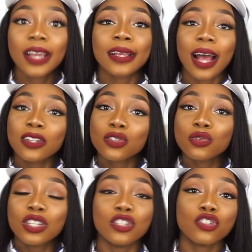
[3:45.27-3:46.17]

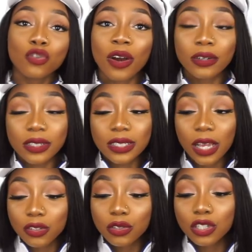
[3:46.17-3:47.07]
cancelled his show and
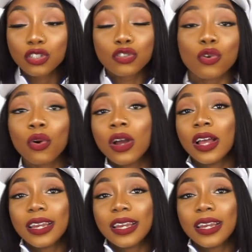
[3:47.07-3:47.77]
rescheduled his show